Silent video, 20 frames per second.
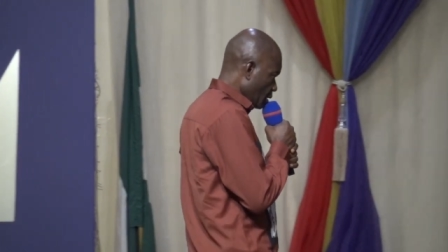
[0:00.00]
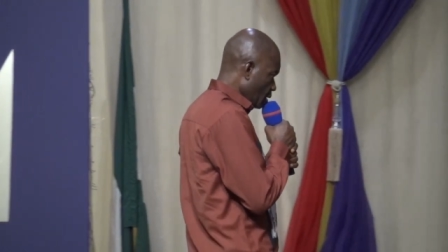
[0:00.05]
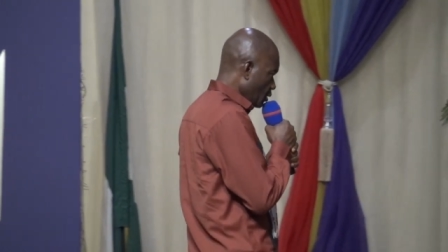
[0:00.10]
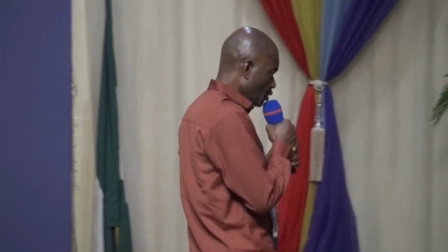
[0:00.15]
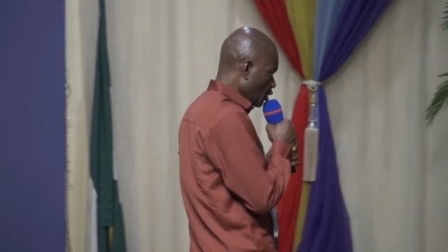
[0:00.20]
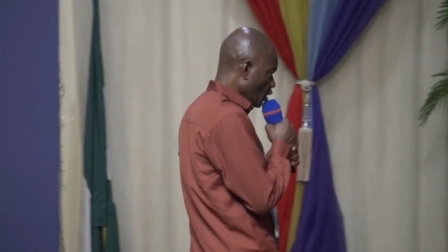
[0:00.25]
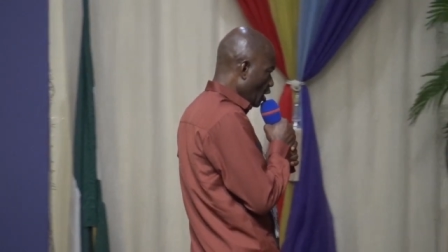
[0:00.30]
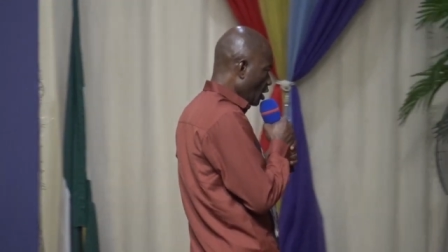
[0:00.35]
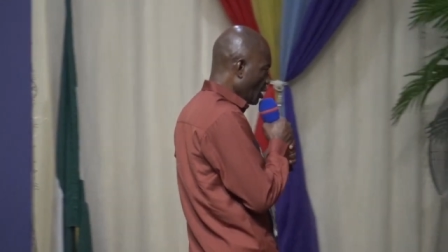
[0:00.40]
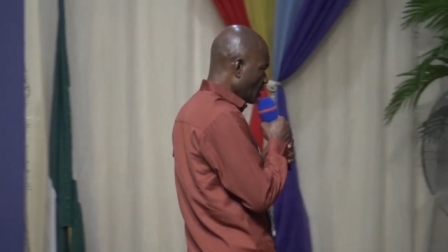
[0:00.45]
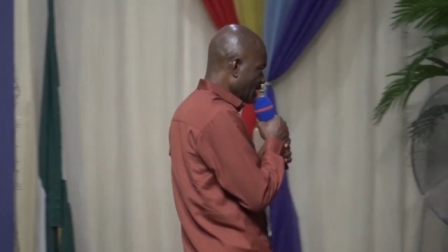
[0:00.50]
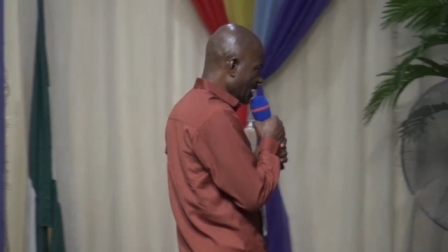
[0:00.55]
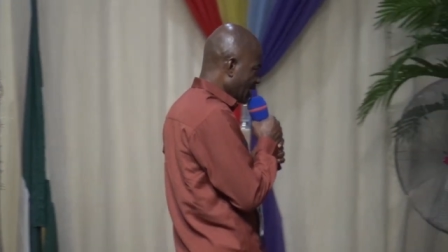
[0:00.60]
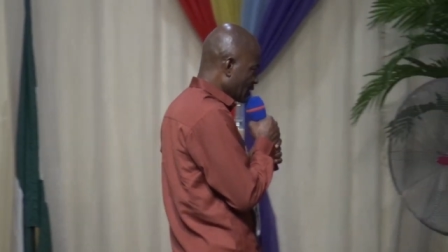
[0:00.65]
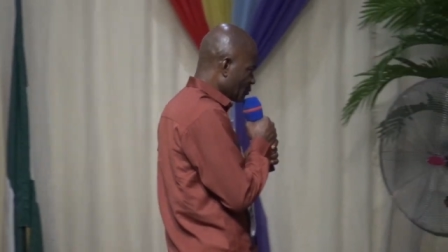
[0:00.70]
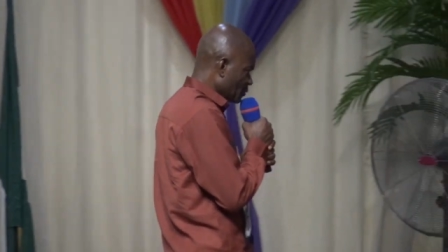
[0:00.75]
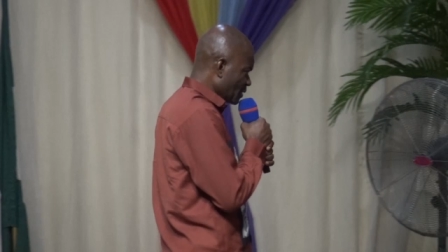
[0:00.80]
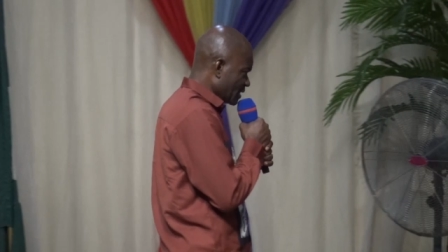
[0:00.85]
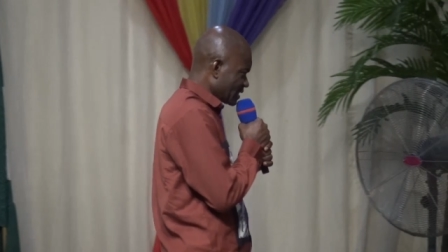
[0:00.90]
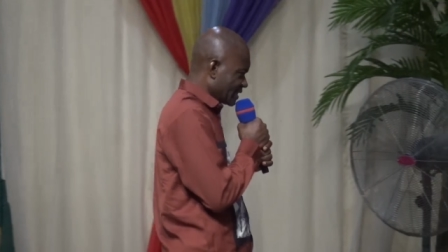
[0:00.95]
Lord,
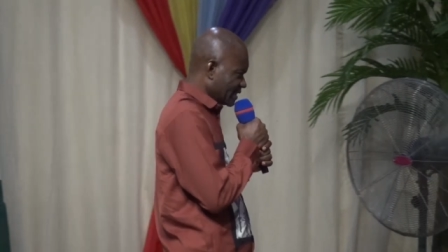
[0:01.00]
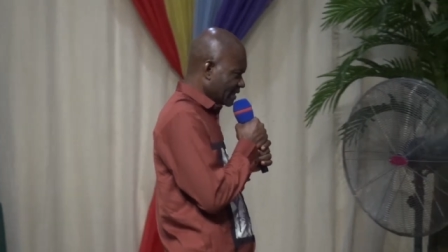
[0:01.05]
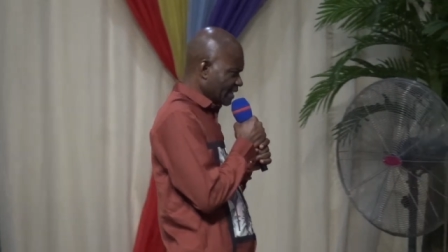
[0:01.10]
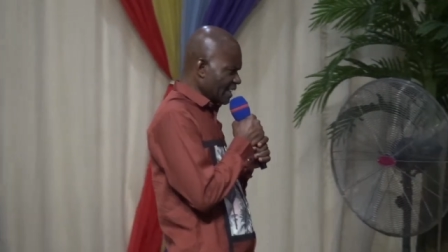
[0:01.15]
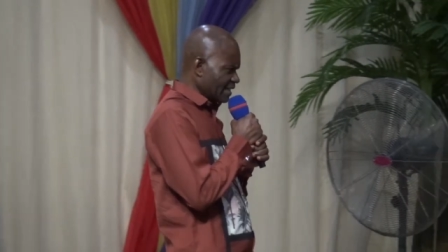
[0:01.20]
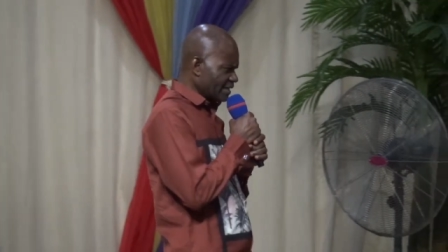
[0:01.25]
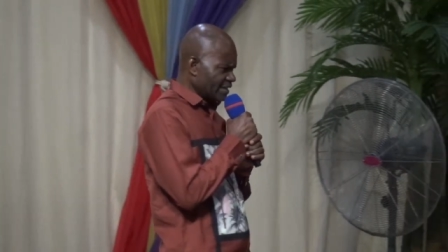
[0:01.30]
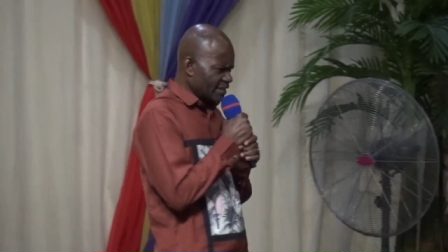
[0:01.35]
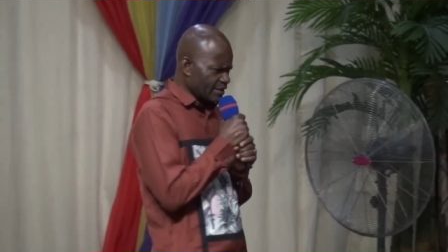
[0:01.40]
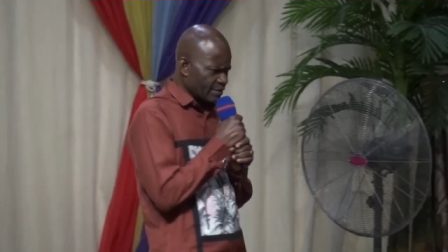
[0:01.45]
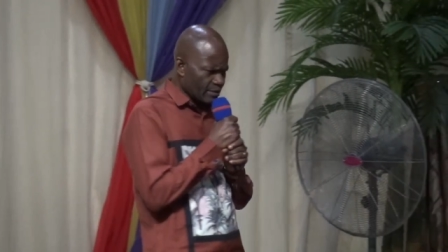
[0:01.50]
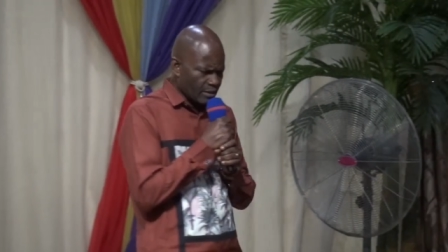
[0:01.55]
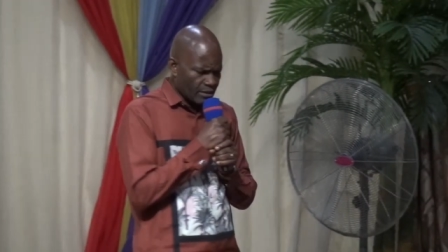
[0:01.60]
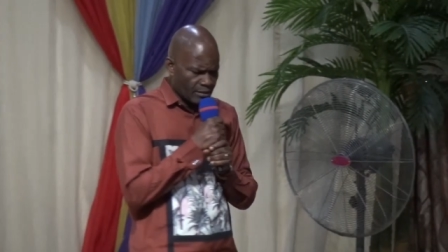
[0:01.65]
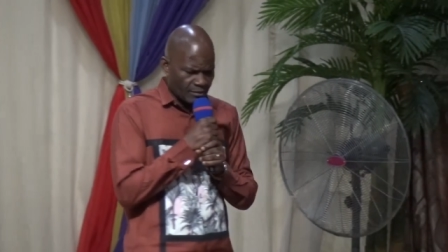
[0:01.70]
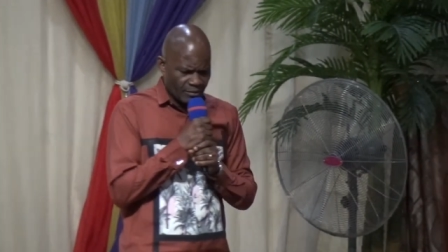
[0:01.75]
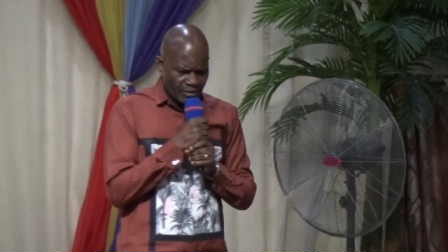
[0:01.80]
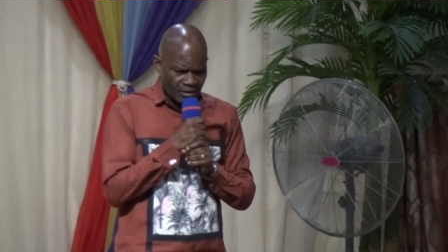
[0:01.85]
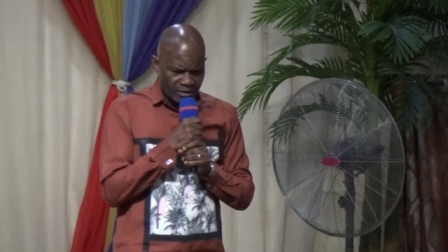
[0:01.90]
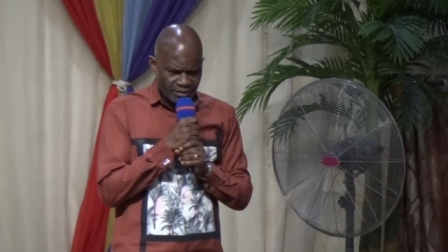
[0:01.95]
as we set
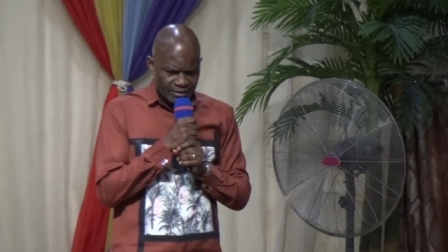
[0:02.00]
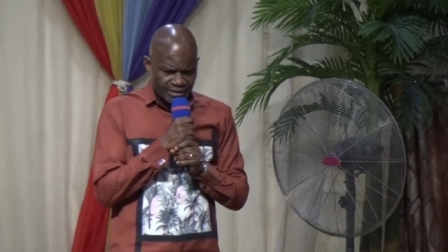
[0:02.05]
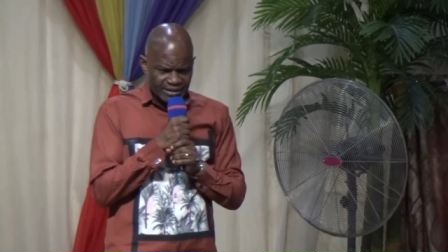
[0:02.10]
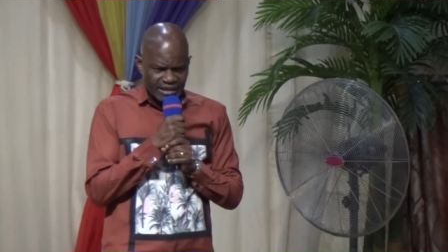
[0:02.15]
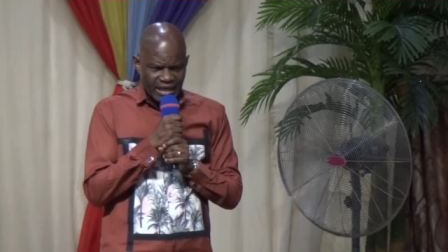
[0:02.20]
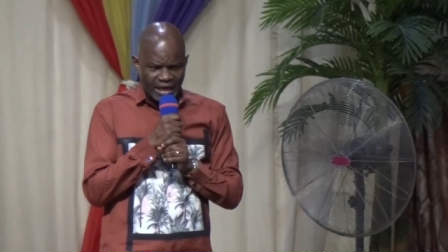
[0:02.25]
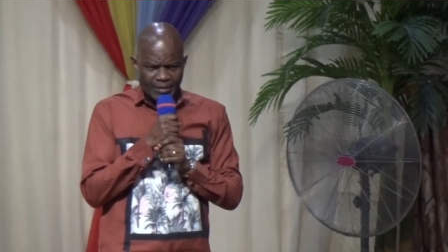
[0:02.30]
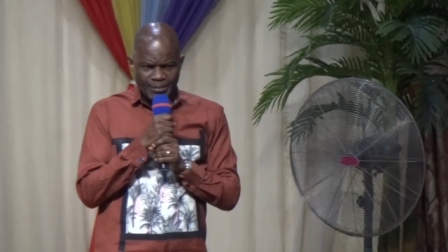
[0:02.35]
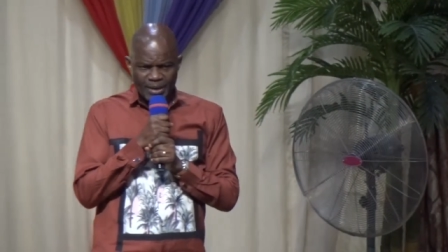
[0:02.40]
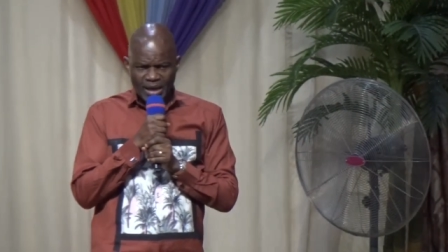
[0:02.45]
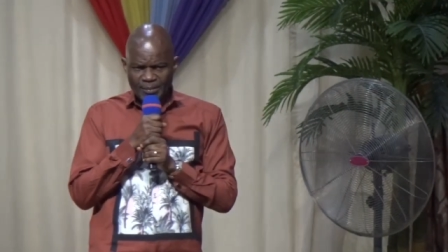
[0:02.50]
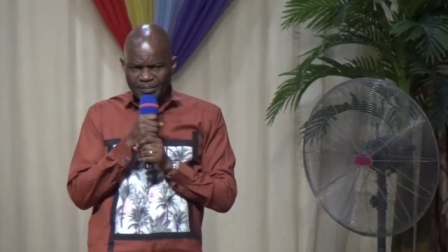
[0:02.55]
time